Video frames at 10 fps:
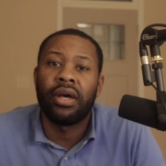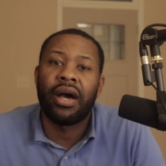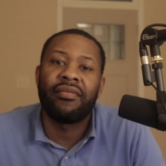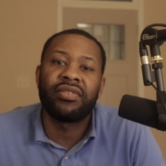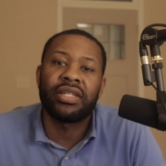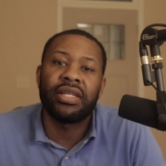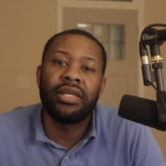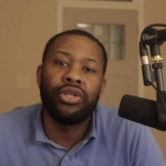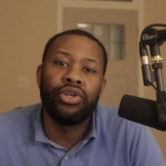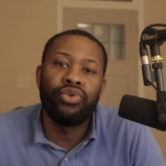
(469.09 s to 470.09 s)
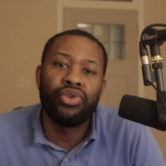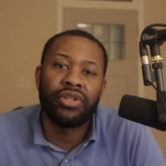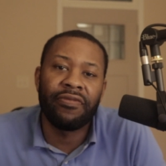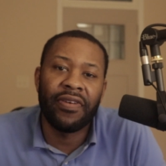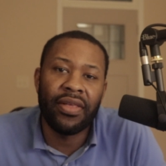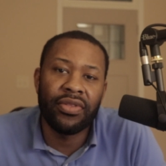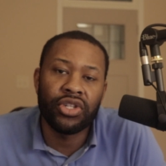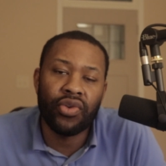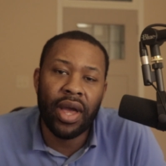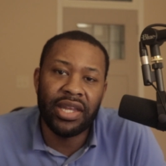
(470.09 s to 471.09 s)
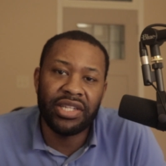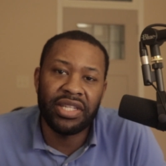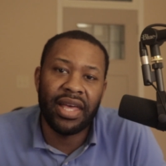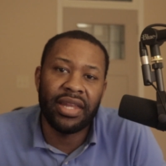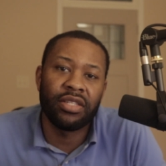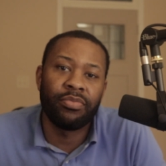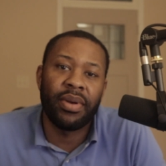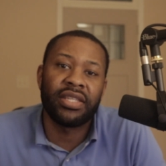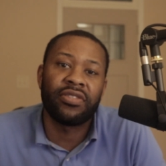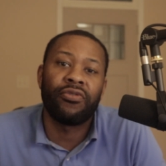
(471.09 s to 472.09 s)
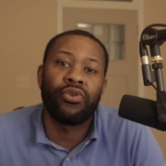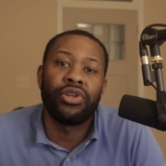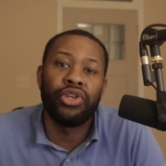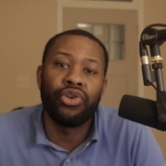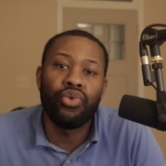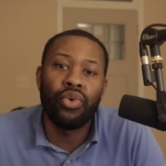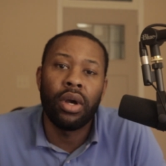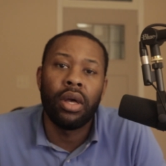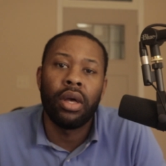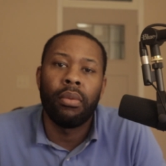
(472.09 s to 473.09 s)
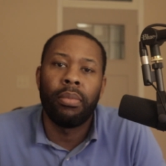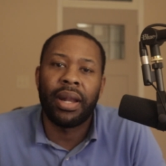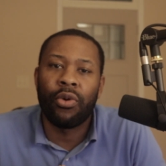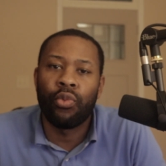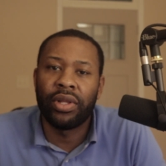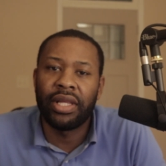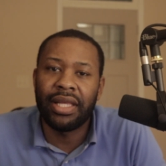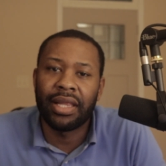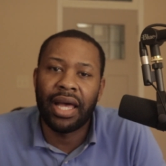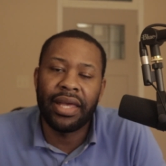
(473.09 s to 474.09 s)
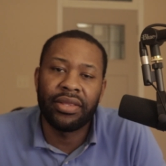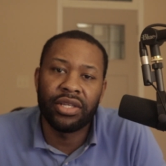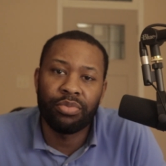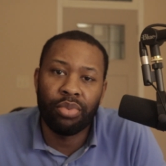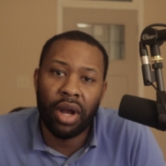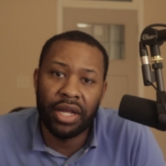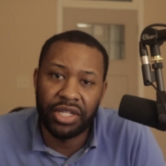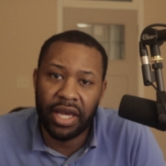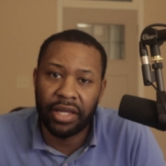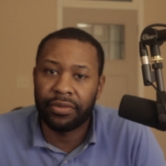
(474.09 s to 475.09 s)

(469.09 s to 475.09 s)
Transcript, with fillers: Obviously, you should find the strategy that is best for you, but I really like this project.